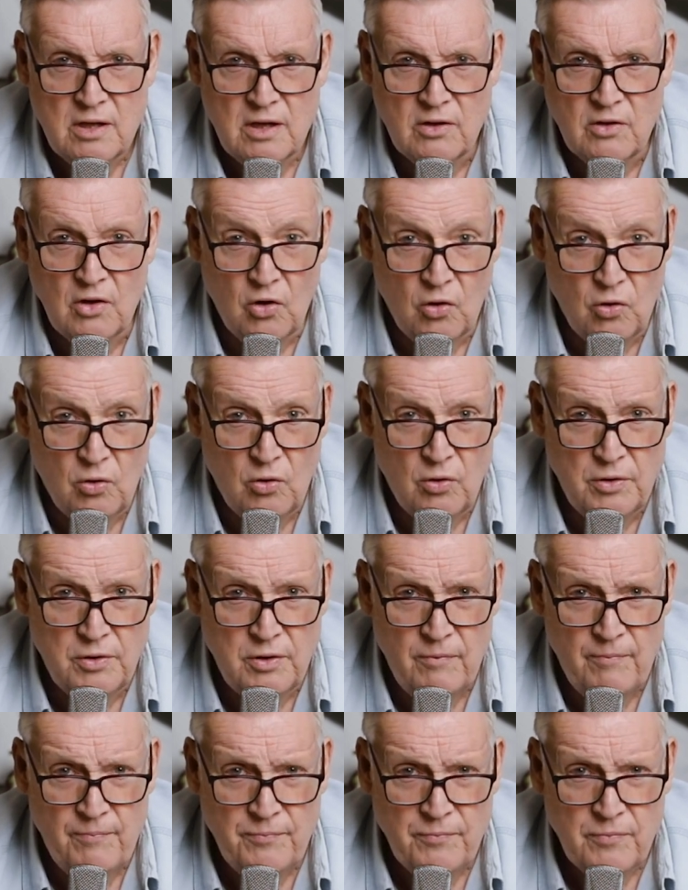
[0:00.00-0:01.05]
and the
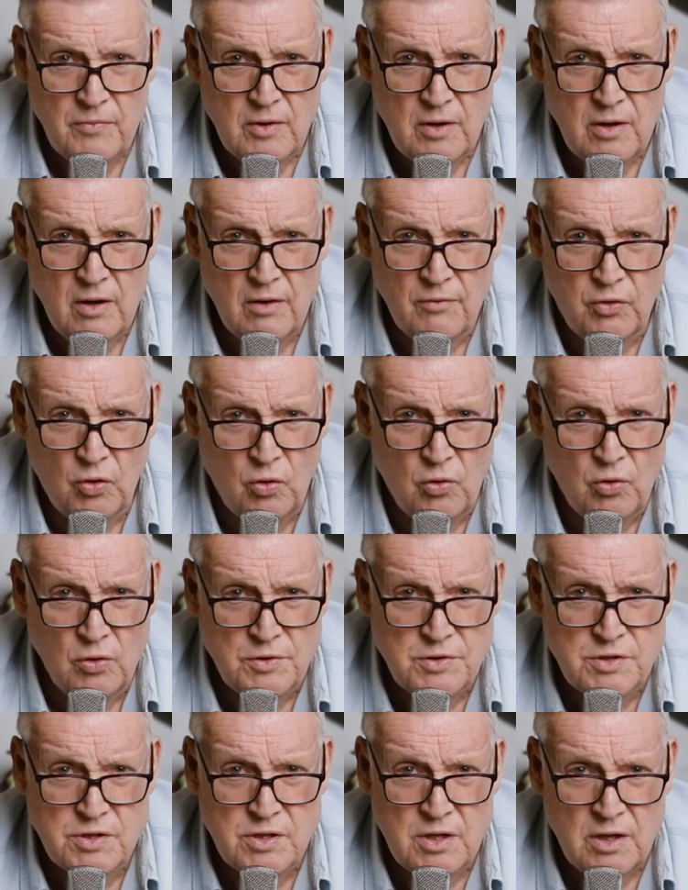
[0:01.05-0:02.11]
Lord of
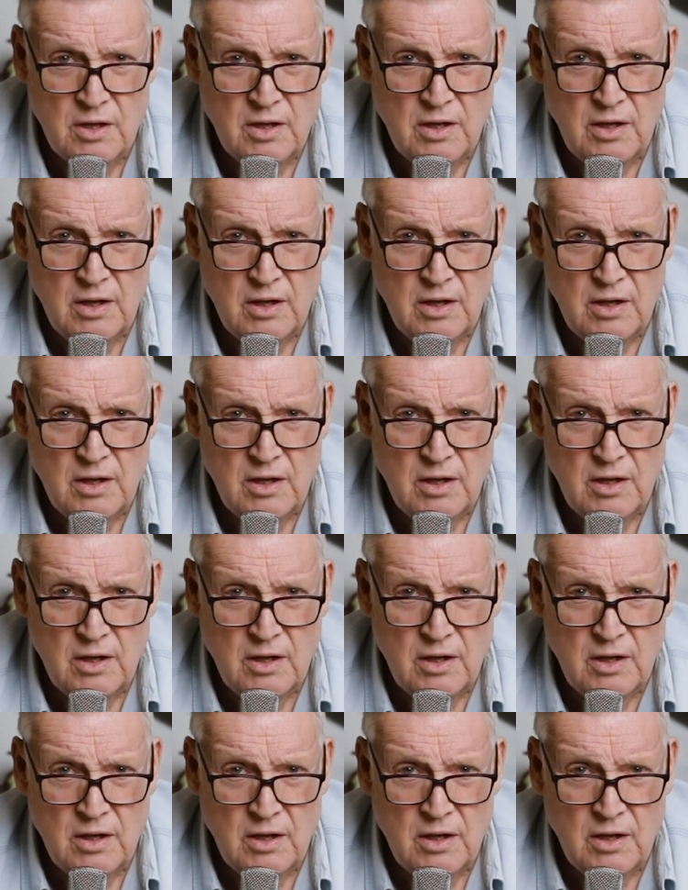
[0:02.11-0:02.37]
Lords.